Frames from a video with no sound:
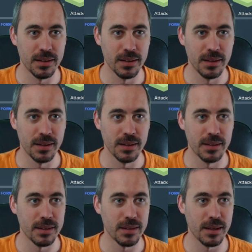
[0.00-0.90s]

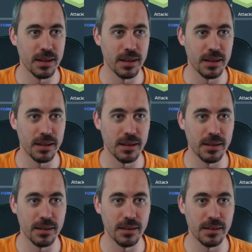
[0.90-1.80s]

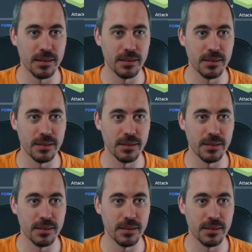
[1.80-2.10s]
Nobody speaks.